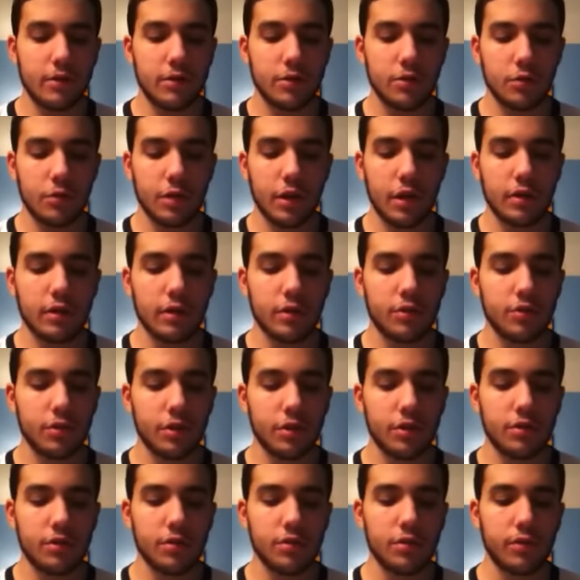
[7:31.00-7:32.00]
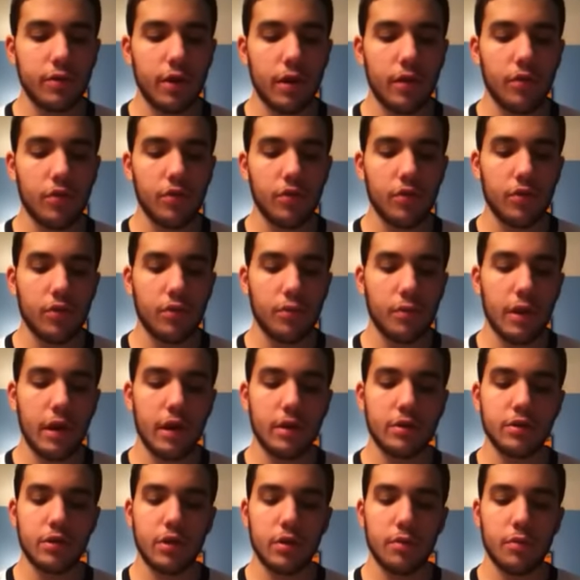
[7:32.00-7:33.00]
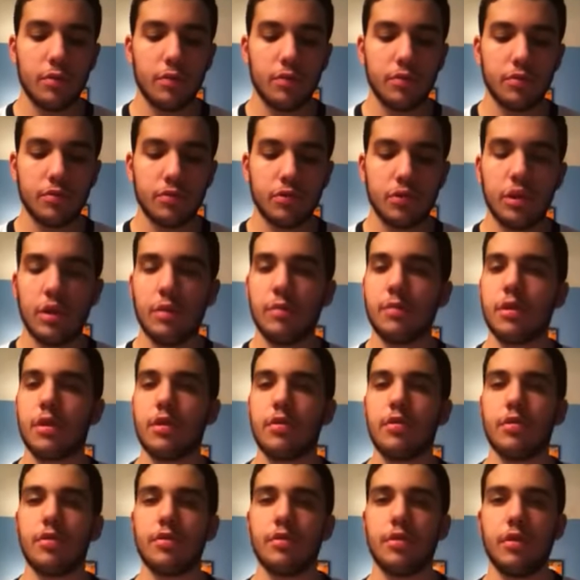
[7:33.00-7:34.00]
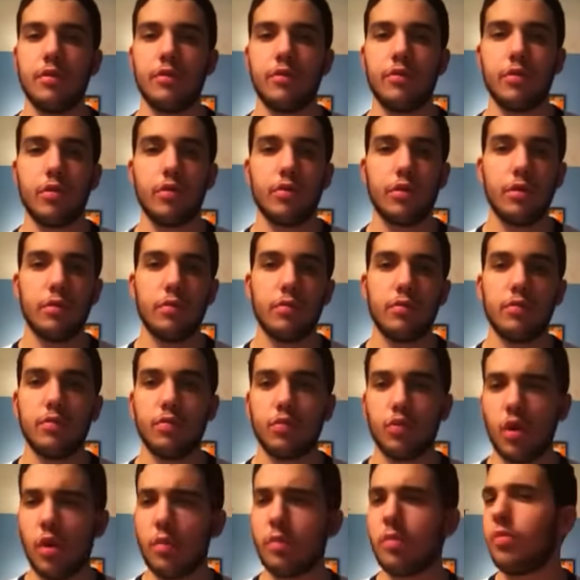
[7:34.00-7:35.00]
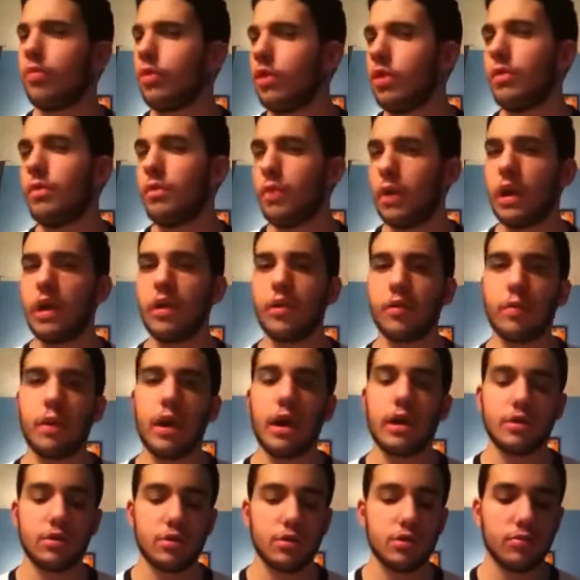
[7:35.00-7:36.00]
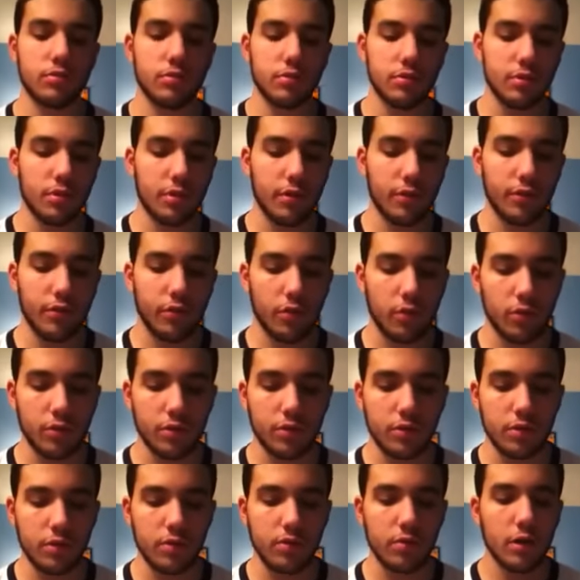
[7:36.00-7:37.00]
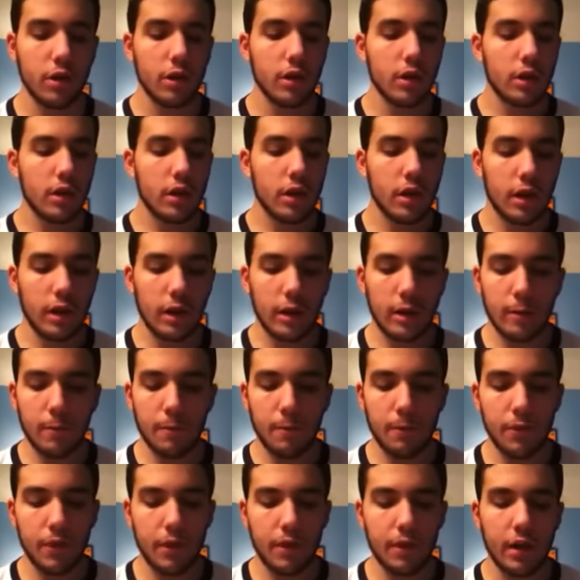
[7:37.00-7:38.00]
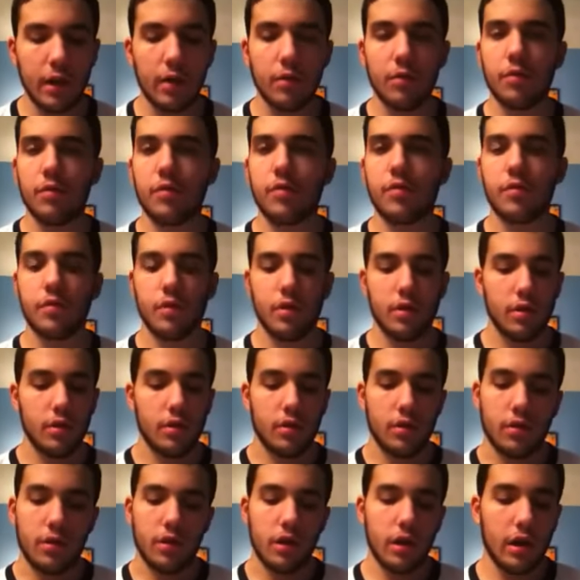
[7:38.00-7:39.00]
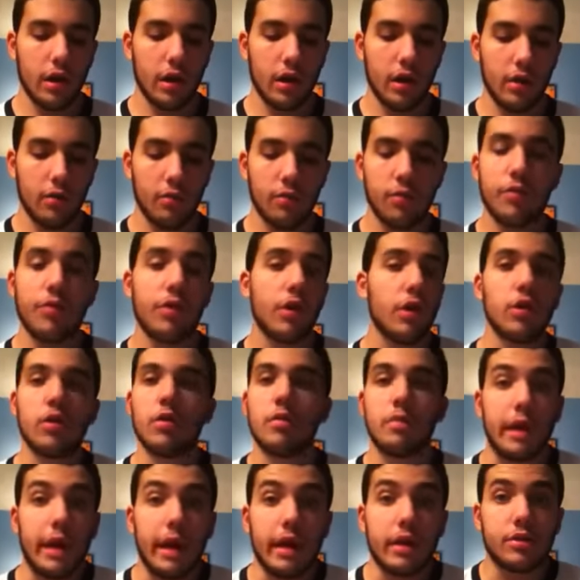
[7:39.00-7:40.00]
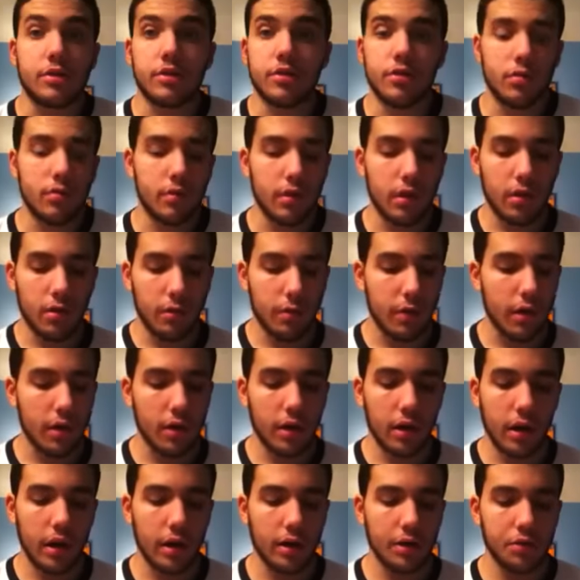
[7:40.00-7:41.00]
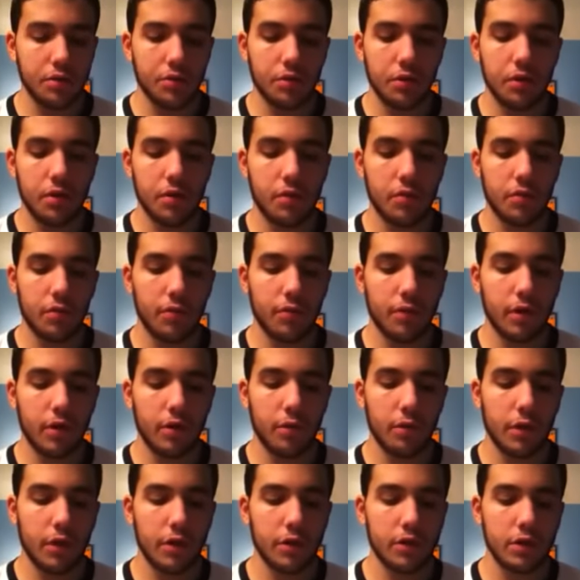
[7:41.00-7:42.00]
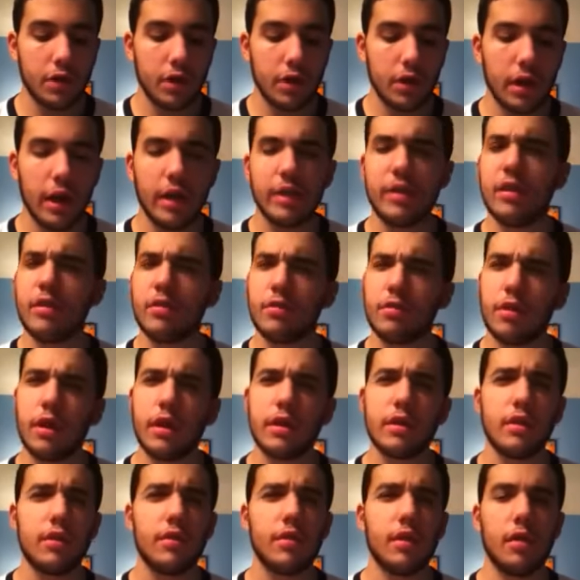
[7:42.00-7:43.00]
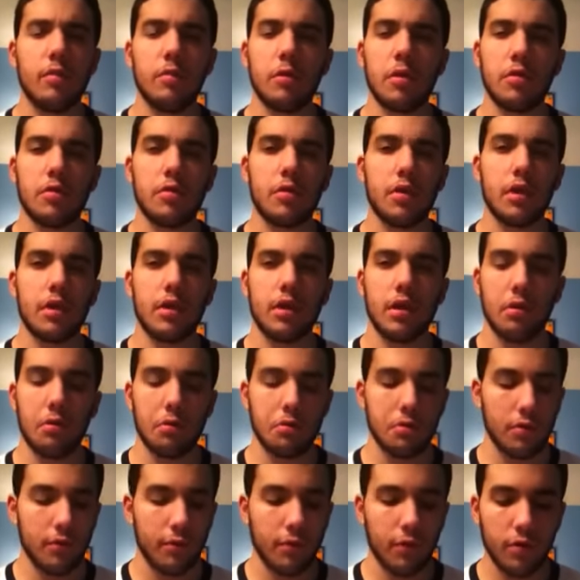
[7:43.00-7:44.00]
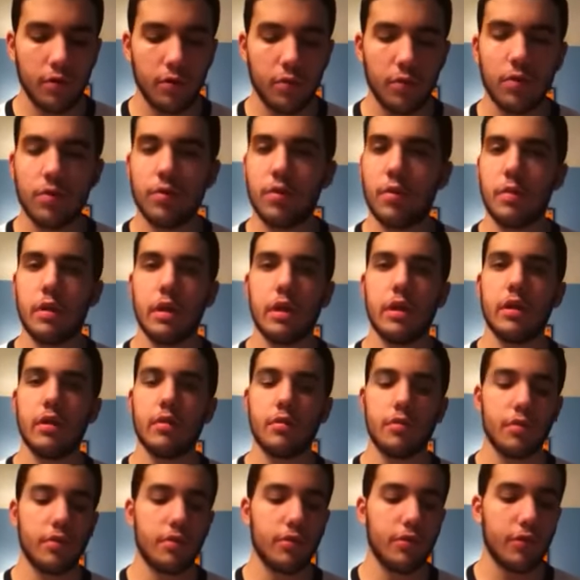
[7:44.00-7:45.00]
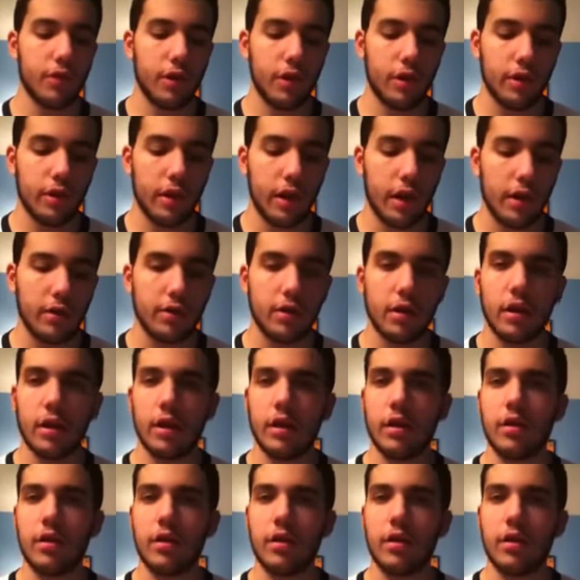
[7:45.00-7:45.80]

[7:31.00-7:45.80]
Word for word: So we got the traditional Survivor Series matchup, which was Team Ziggler and Team Foley, probably the biggest match I was really looking forward to, and that was, it was a very good match, no doubt about it. I enjoyed this one very much. I didn't like that Damian Sandow was the first one eliminated. I wasn't a fan of that.